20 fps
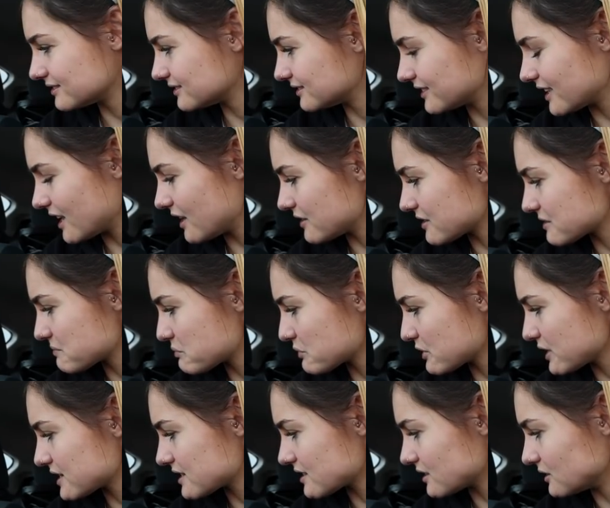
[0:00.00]
like that. No, it's
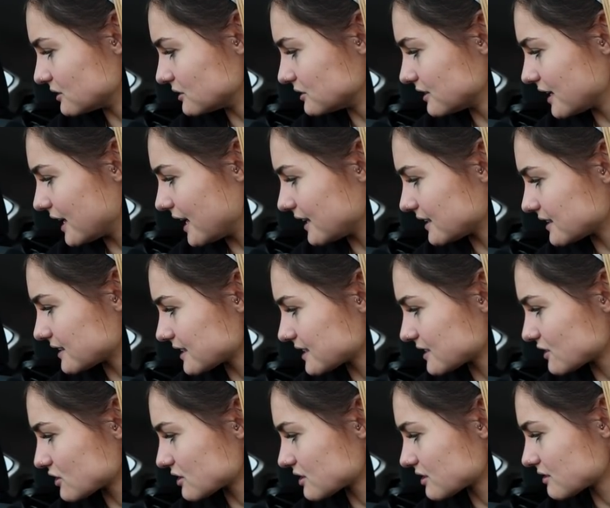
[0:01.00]
brittle and
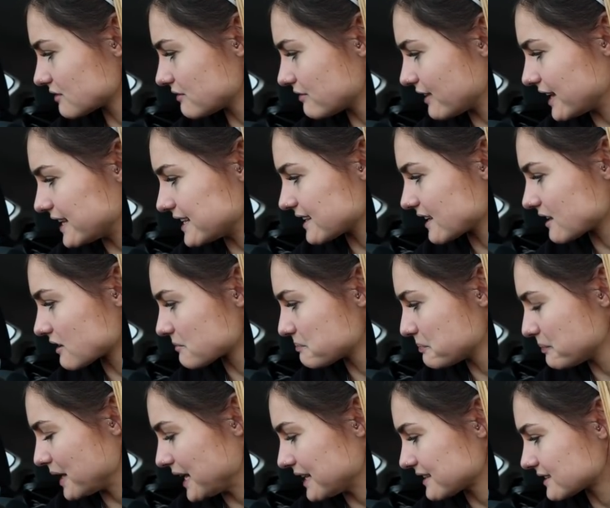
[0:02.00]
it's just flaking
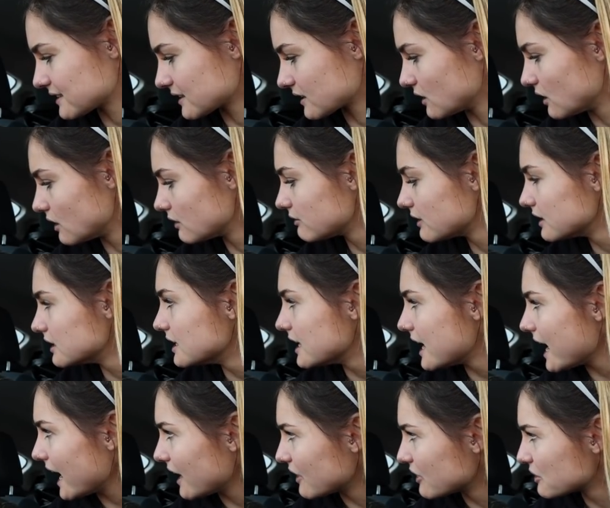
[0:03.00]
plastic off,
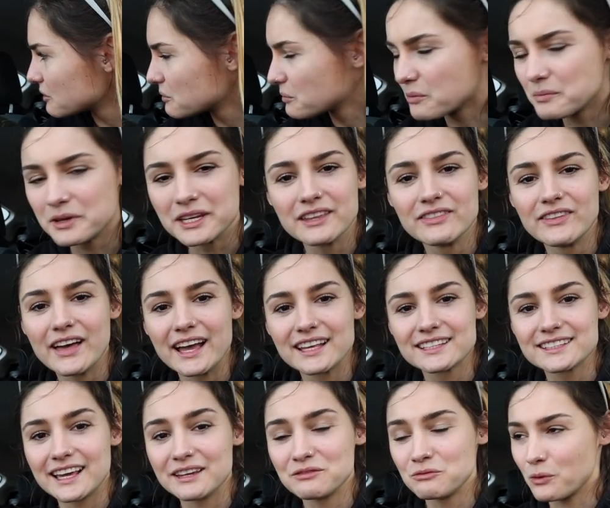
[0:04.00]
and the woman in there
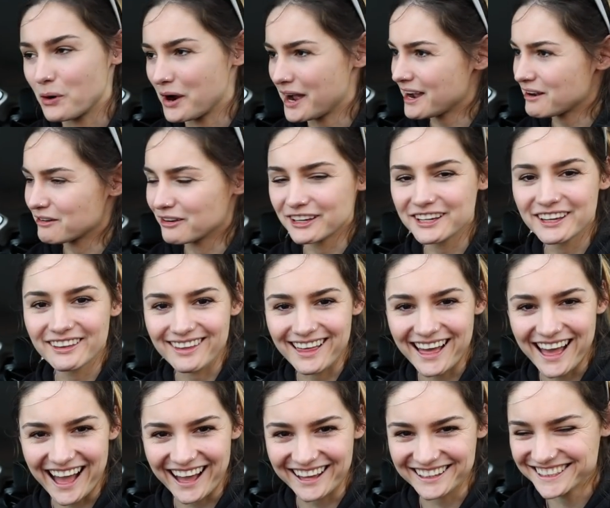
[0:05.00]
said, wow, look at
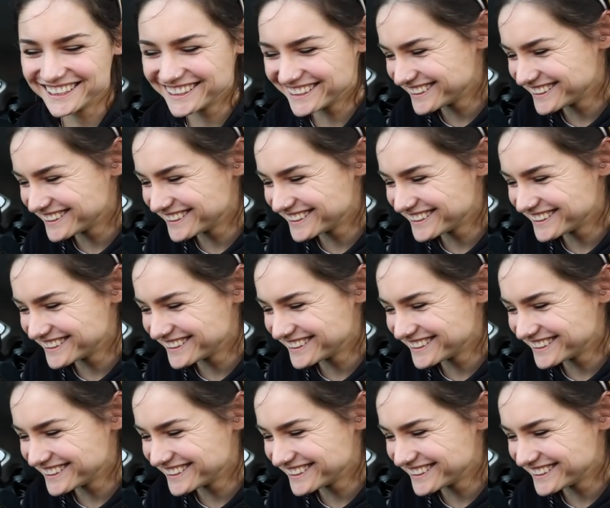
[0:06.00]
that.